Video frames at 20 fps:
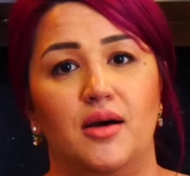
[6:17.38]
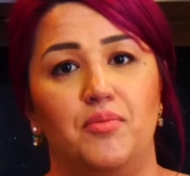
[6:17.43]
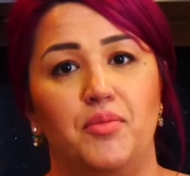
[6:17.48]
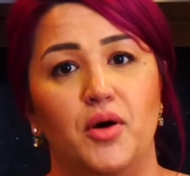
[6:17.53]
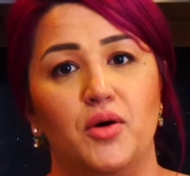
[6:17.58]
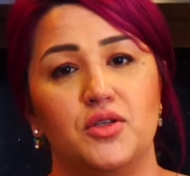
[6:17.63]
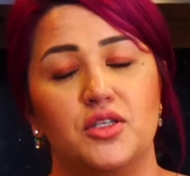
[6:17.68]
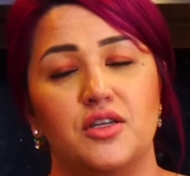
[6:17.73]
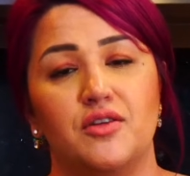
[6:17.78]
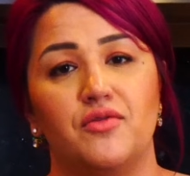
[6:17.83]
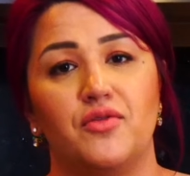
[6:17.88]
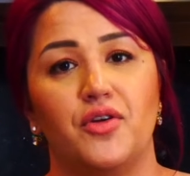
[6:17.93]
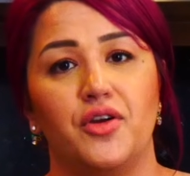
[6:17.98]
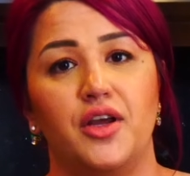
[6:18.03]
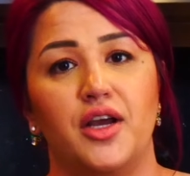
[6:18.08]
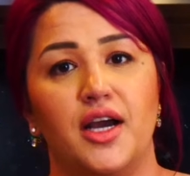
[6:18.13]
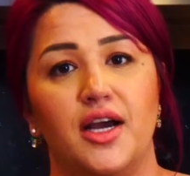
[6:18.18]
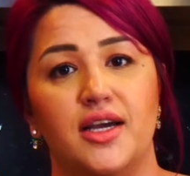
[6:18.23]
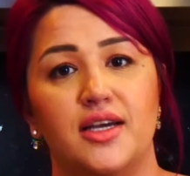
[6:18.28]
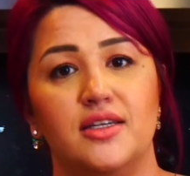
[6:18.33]
post it for you
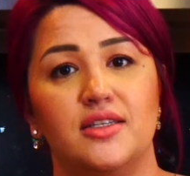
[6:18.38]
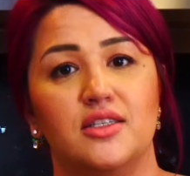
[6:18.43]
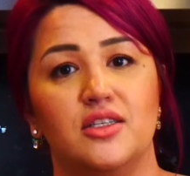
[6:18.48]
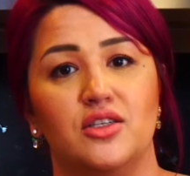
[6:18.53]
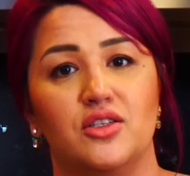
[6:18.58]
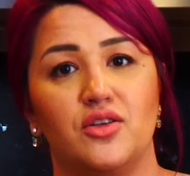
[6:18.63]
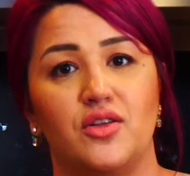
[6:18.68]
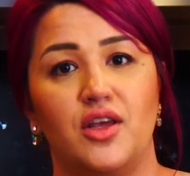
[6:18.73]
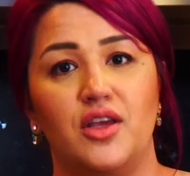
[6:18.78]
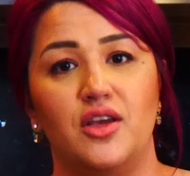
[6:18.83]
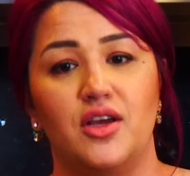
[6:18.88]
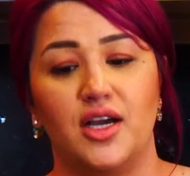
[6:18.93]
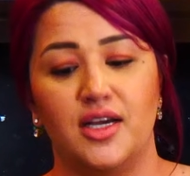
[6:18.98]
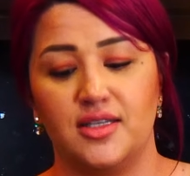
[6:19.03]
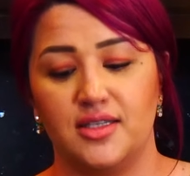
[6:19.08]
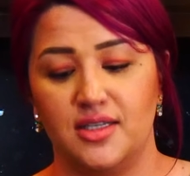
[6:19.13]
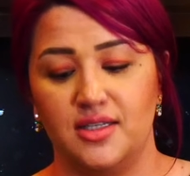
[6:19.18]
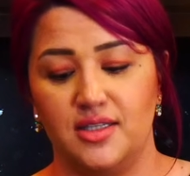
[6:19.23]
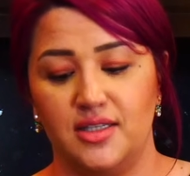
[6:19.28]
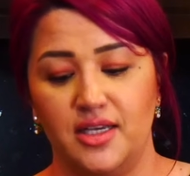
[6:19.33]
guys so that you guys
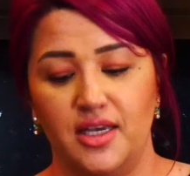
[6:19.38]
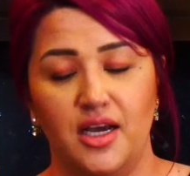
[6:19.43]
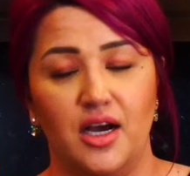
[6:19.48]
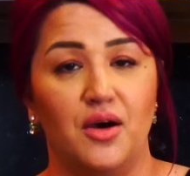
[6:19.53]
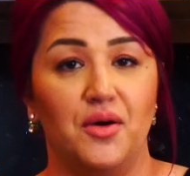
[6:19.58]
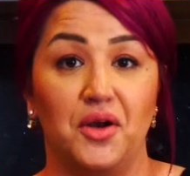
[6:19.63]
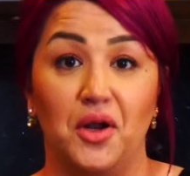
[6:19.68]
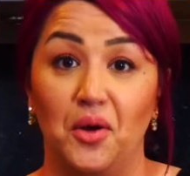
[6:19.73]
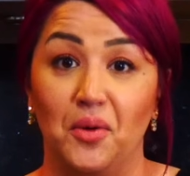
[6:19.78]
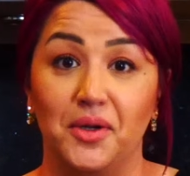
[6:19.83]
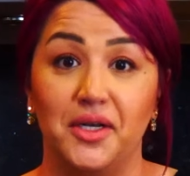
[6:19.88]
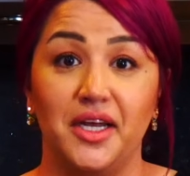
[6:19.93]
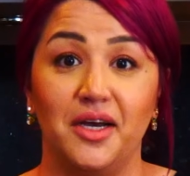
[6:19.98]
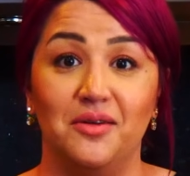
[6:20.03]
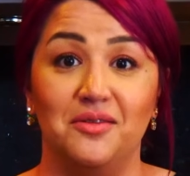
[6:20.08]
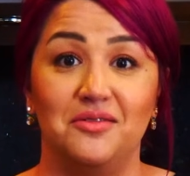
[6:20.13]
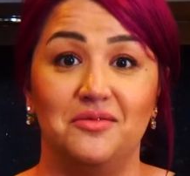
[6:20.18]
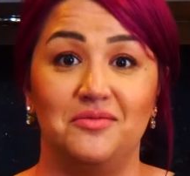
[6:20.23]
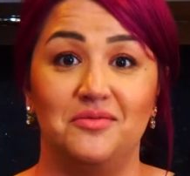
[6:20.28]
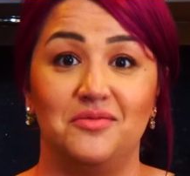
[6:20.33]
can see how it all went down.
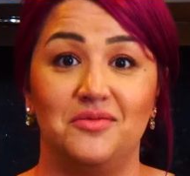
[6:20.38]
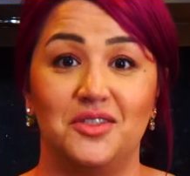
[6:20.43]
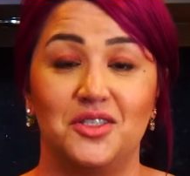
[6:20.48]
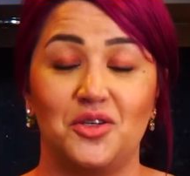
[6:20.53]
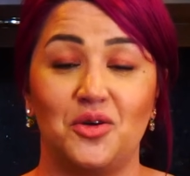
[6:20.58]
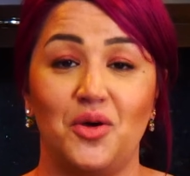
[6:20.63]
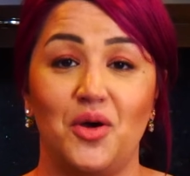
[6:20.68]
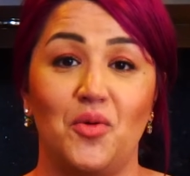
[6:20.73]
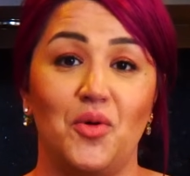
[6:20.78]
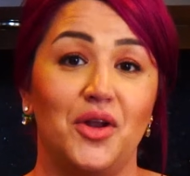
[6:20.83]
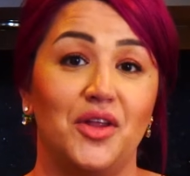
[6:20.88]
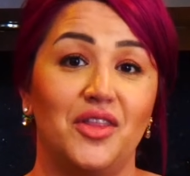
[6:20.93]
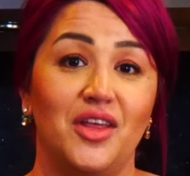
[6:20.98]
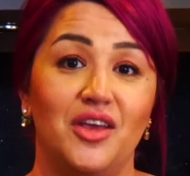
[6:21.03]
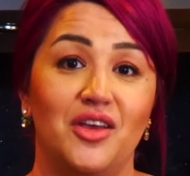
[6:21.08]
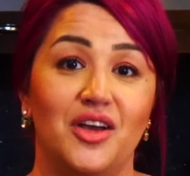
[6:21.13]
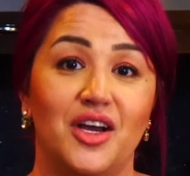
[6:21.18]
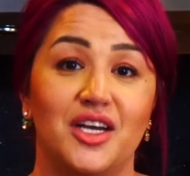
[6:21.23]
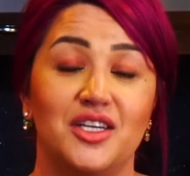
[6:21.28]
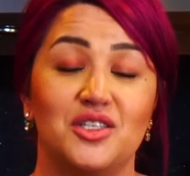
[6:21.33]
So I want to thank
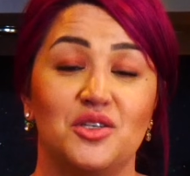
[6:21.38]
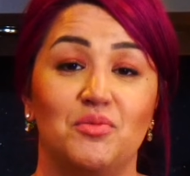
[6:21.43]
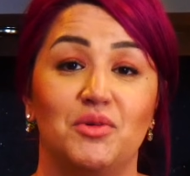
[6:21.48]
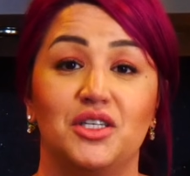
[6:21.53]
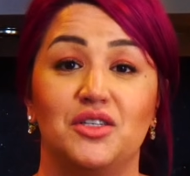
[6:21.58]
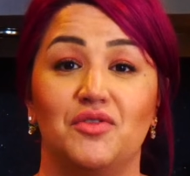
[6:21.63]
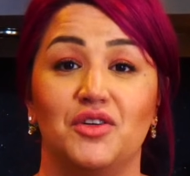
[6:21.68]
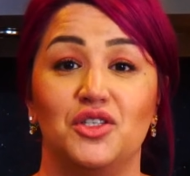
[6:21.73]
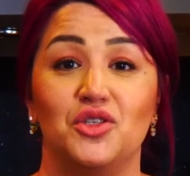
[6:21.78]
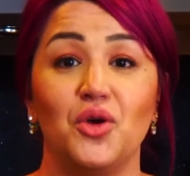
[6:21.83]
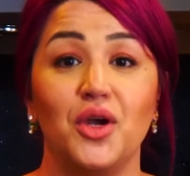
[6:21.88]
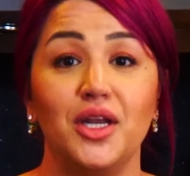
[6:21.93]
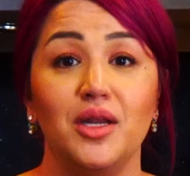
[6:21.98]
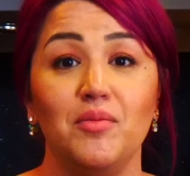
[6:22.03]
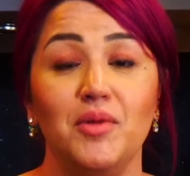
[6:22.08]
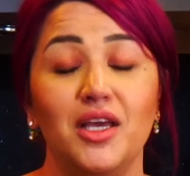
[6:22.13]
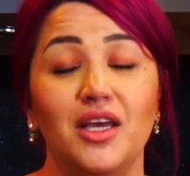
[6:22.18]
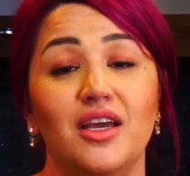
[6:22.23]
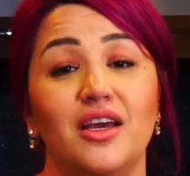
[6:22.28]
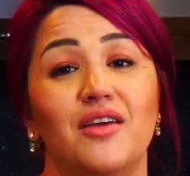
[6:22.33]
you guys so much for joining
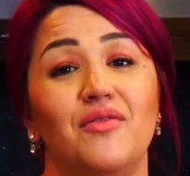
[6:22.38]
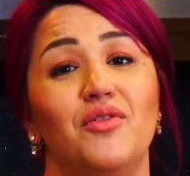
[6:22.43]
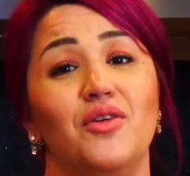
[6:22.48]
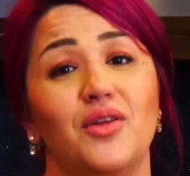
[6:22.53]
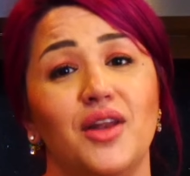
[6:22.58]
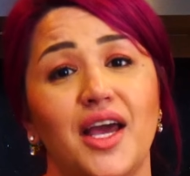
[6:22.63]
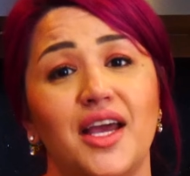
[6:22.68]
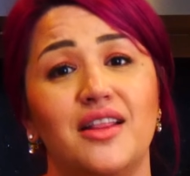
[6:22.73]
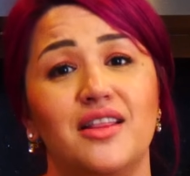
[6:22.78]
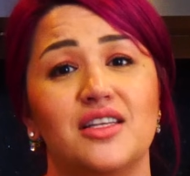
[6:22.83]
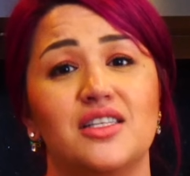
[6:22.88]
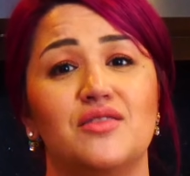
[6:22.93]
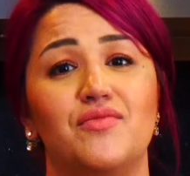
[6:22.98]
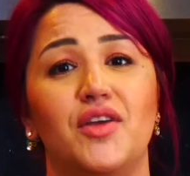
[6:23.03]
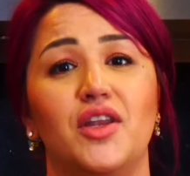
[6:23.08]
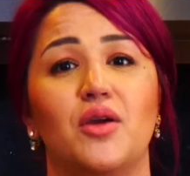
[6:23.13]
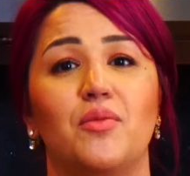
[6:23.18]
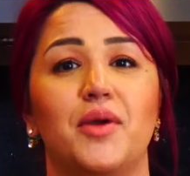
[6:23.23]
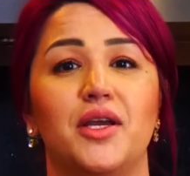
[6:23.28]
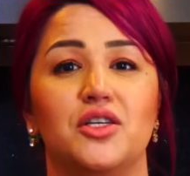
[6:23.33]
me. If you like this
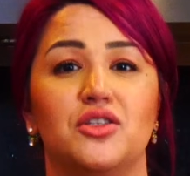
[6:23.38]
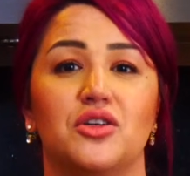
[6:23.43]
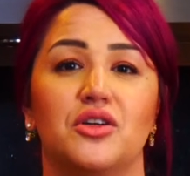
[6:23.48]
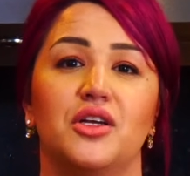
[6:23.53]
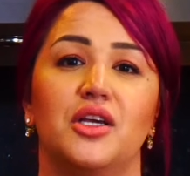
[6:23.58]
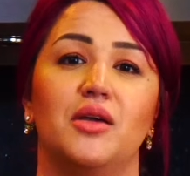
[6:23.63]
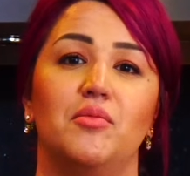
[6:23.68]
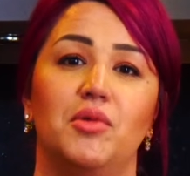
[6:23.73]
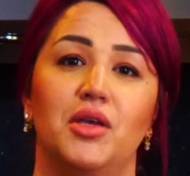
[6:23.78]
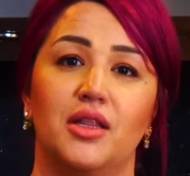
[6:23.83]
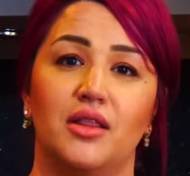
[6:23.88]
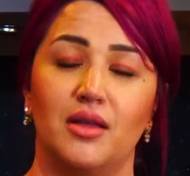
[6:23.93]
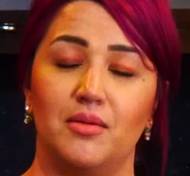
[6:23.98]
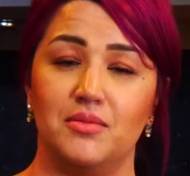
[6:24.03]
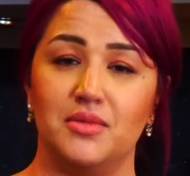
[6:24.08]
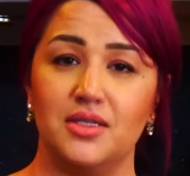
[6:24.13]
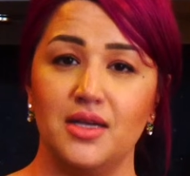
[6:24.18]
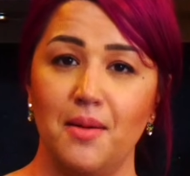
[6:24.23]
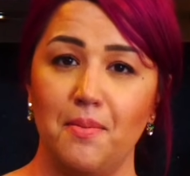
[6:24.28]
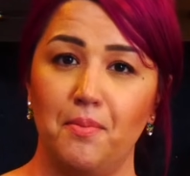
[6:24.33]
video, make sure to give me a
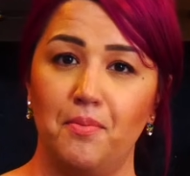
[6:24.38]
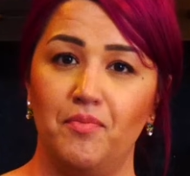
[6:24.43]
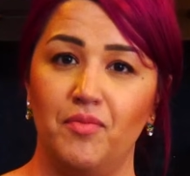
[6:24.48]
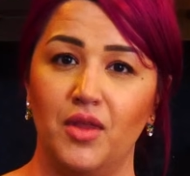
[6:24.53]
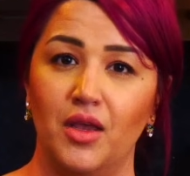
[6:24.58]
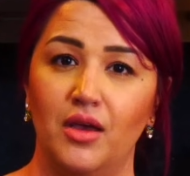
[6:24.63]
thumbs up.